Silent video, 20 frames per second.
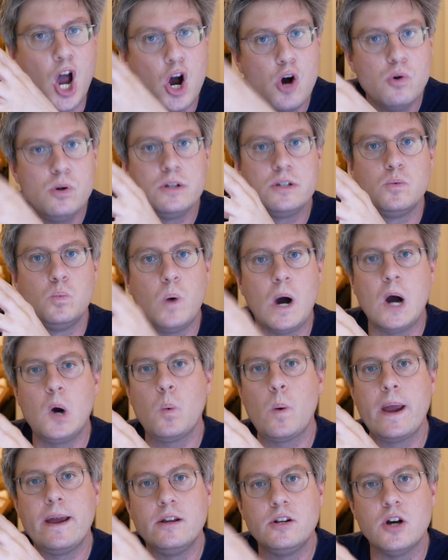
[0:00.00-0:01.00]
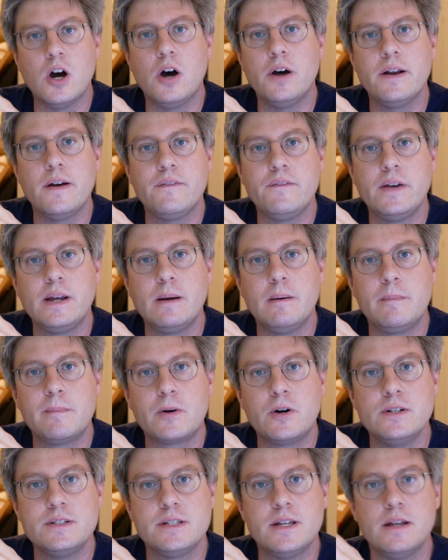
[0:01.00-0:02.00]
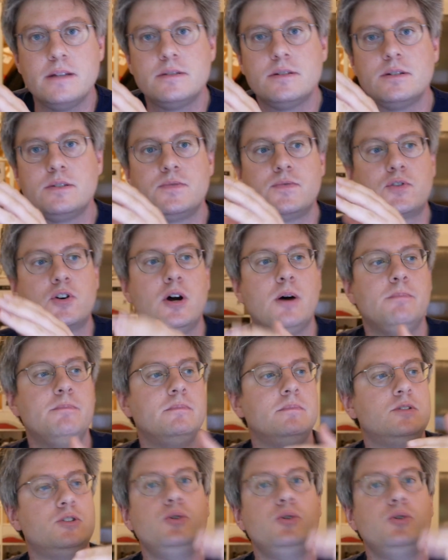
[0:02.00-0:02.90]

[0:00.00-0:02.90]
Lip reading: old Huawei and Honor fingerprint sensors from